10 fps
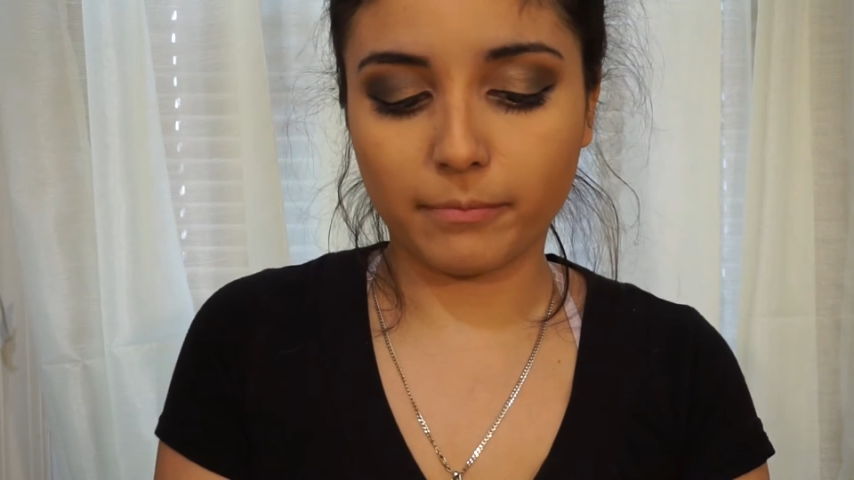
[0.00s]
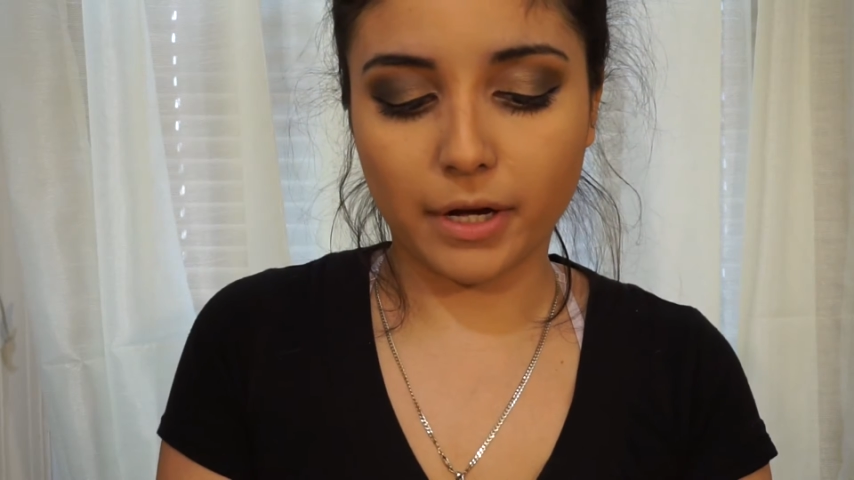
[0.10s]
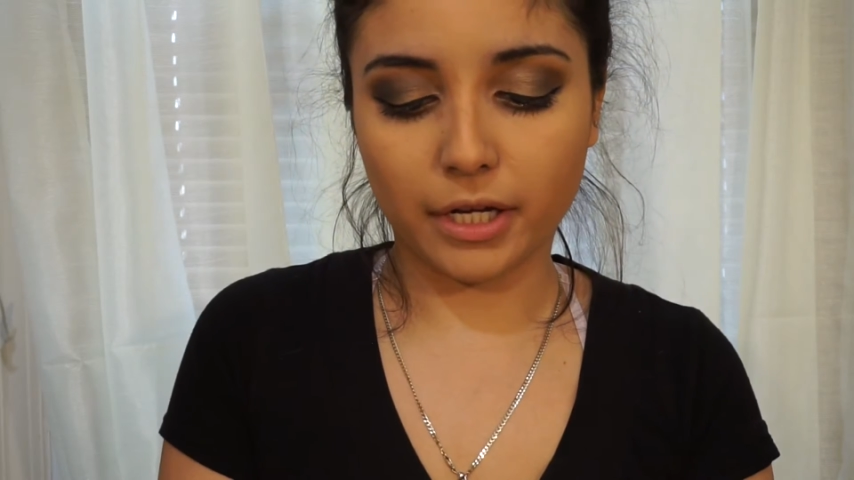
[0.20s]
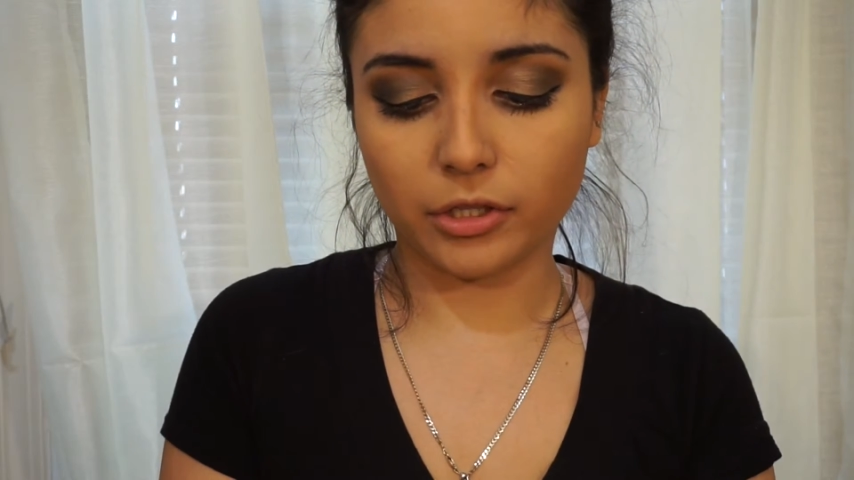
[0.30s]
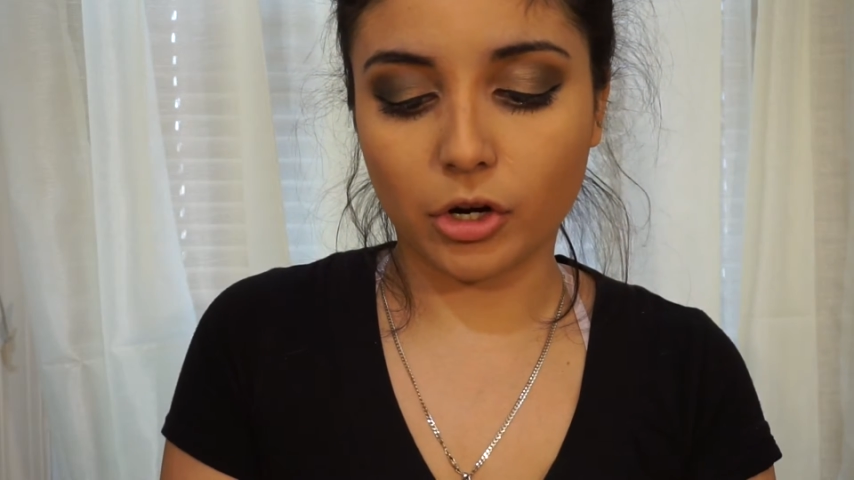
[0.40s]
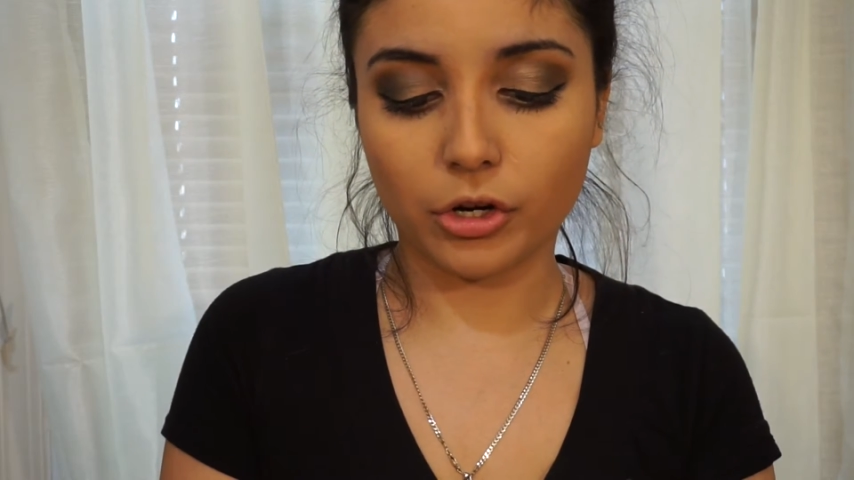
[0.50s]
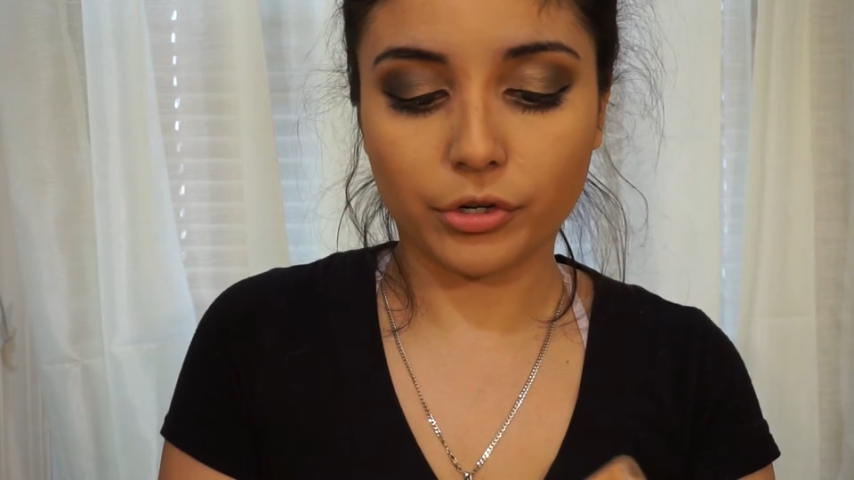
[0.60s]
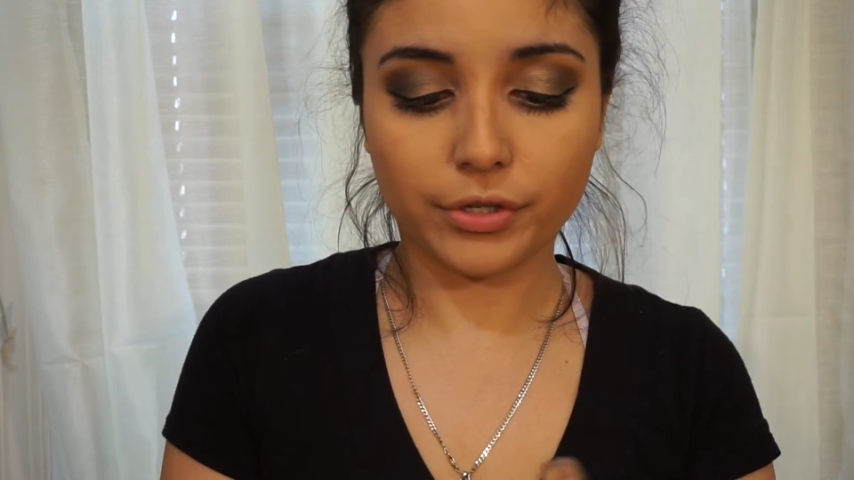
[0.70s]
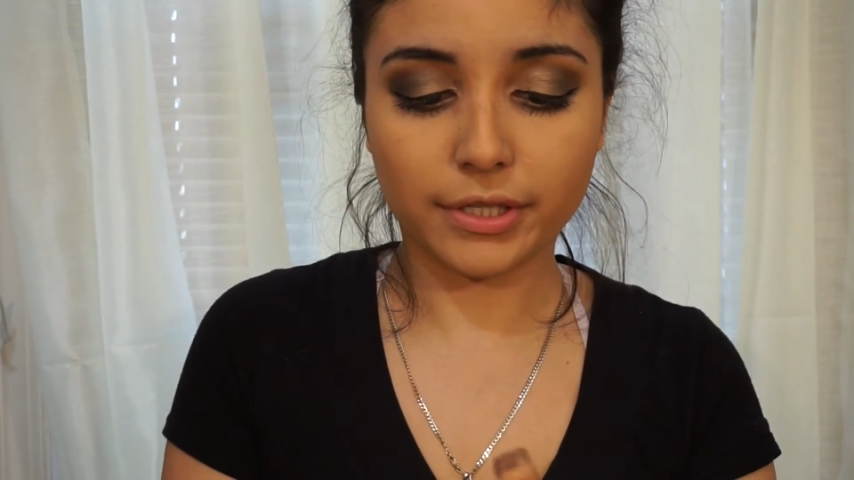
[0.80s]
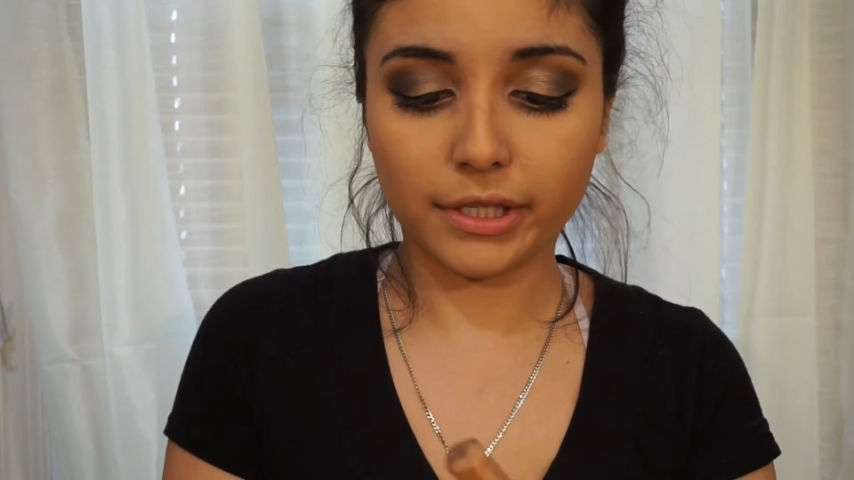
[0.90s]
my
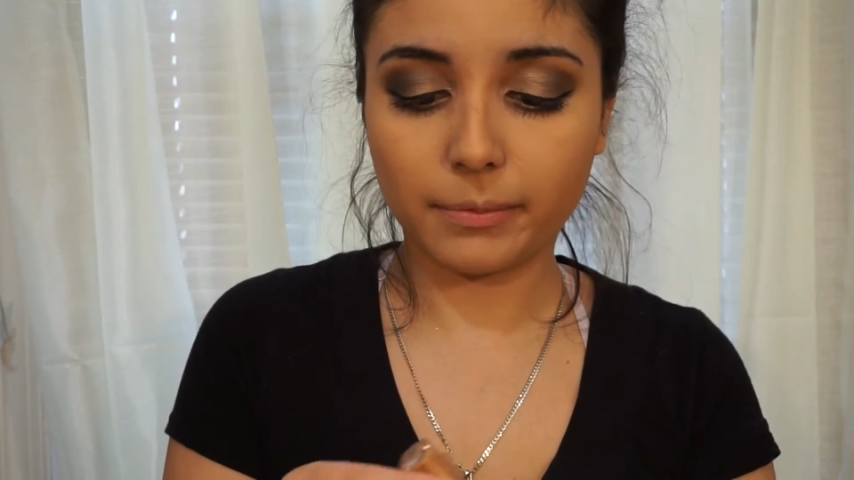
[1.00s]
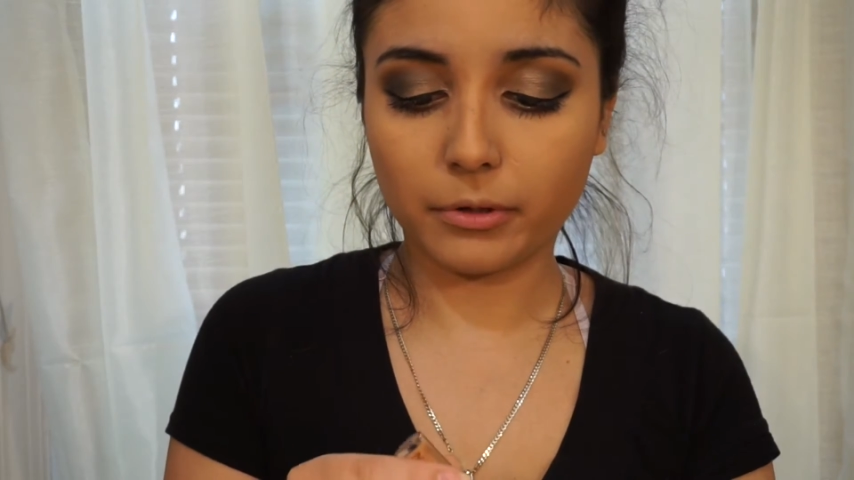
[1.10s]
NARS lip